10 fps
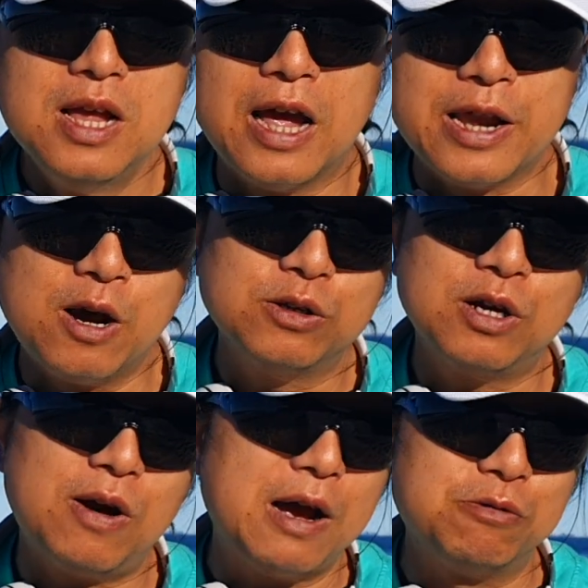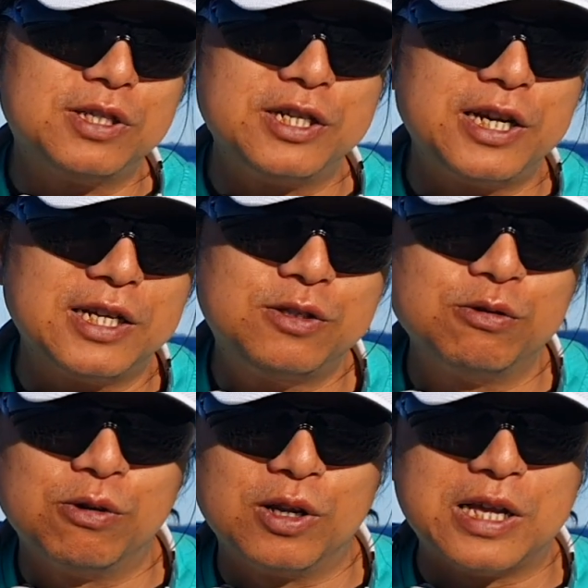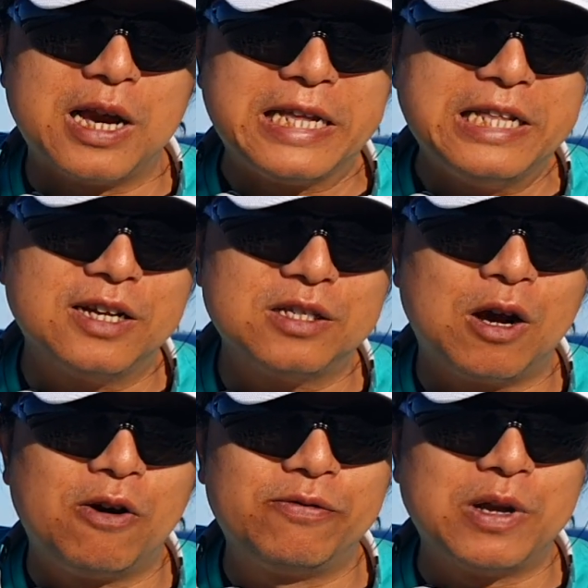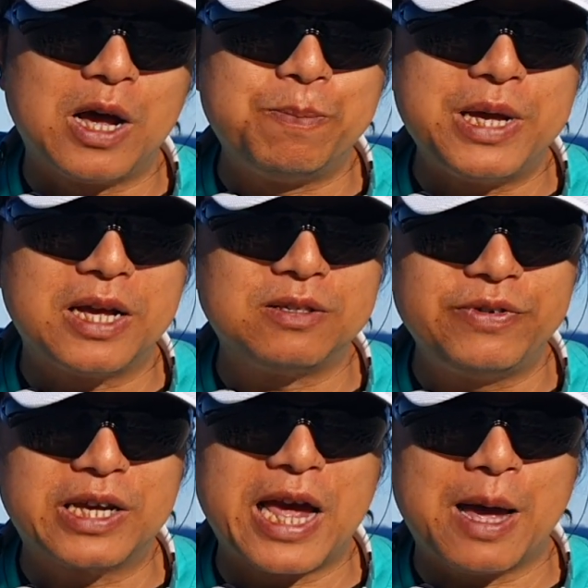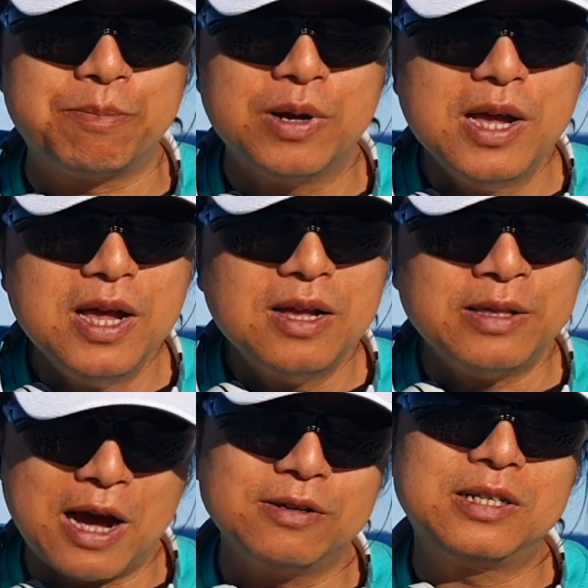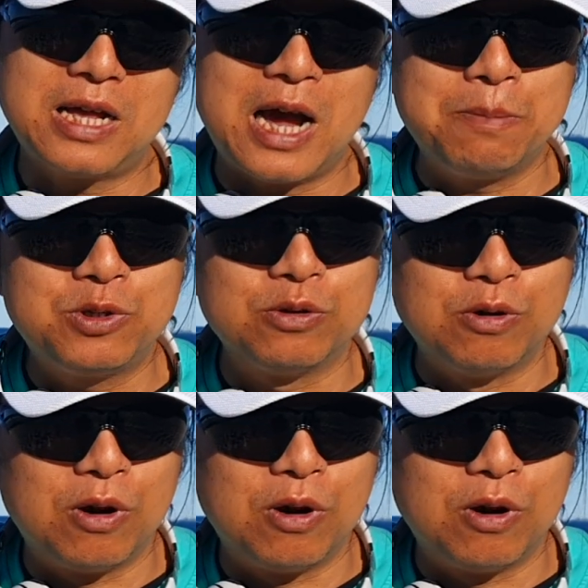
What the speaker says: And also, I would suggest to the leaders of the BSV camp, now it's time to